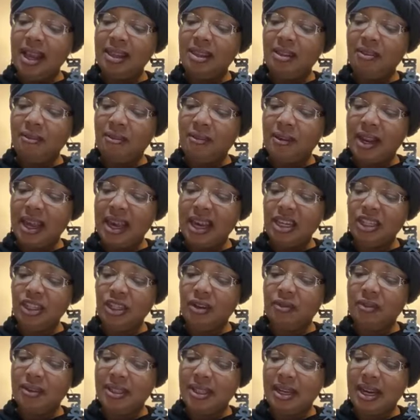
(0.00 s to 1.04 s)
And the
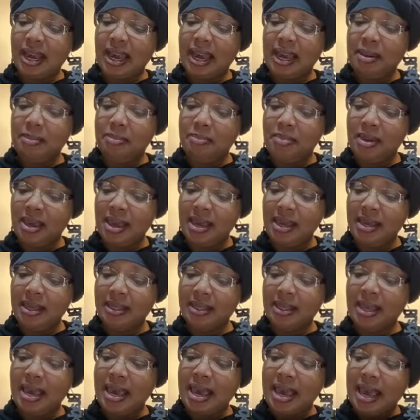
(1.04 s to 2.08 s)
flesh of slain
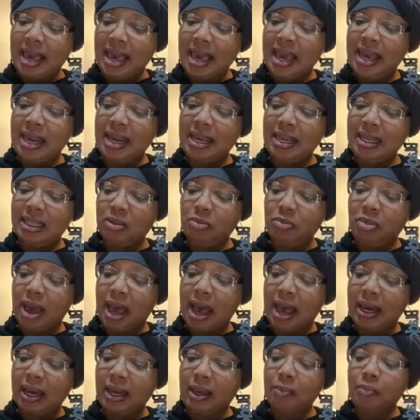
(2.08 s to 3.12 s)
beasts in his
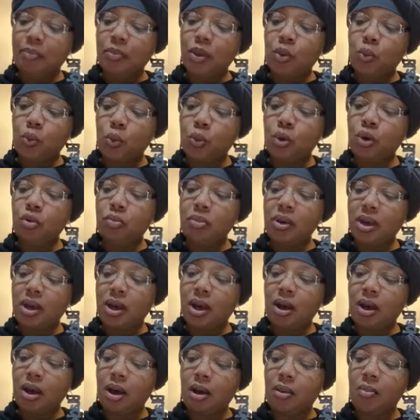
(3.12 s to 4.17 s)
body will
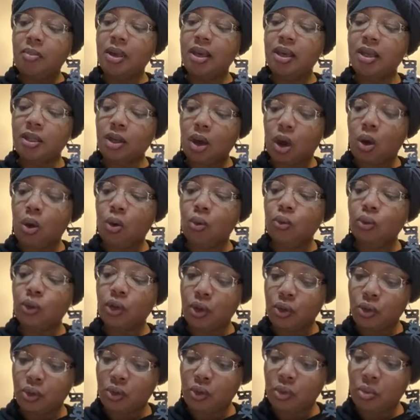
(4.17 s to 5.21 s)
become his own
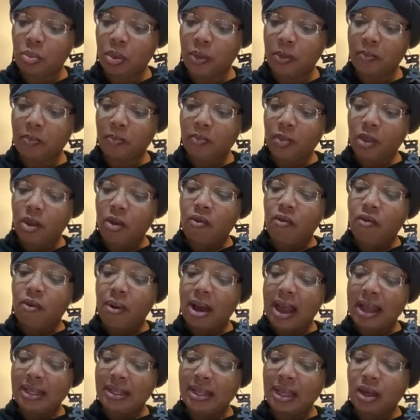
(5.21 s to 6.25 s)
tomb.
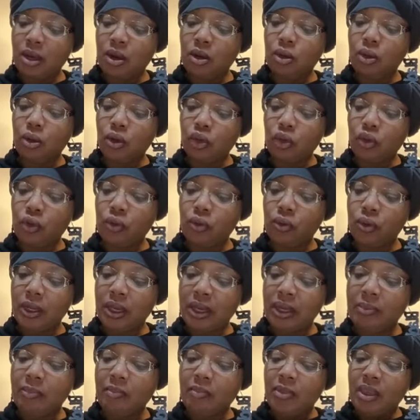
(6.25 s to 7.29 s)
For I tell you
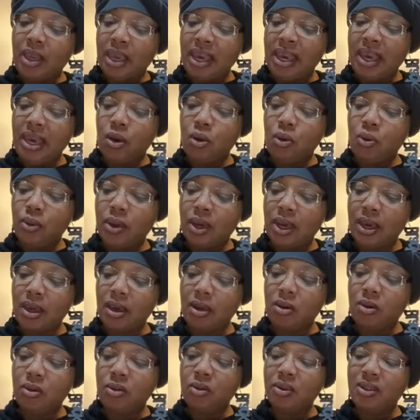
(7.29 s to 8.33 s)
truly, he who
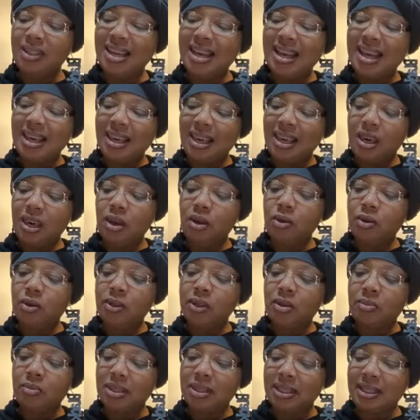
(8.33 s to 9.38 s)
kills,
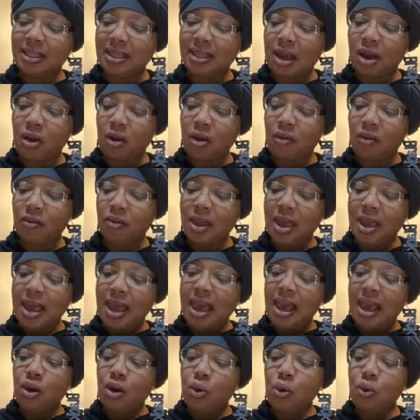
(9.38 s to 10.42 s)
kills himself,
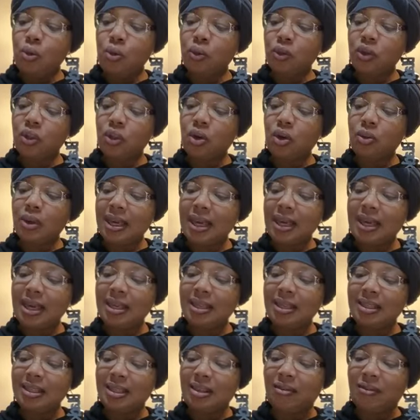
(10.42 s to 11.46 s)
and whoso
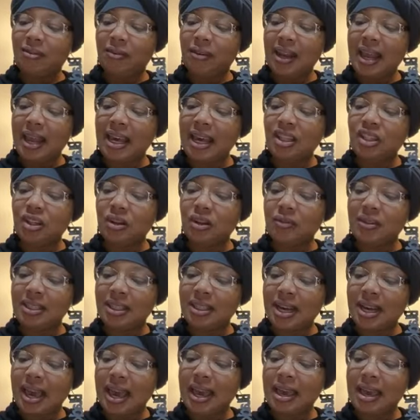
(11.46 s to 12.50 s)
eats the flesh of
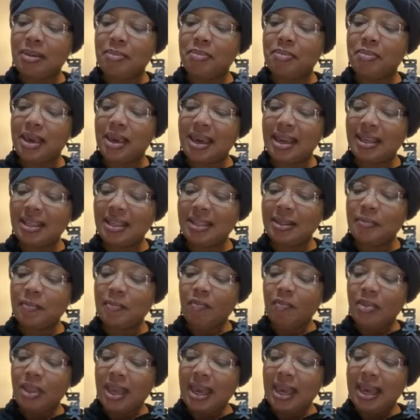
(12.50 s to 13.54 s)
slain beasts
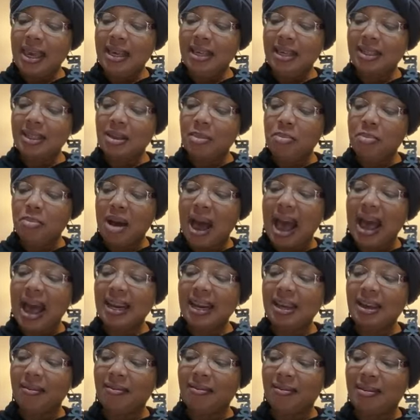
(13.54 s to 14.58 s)
eats the
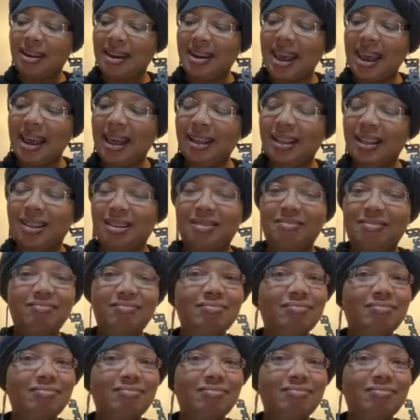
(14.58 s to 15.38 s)
body of death.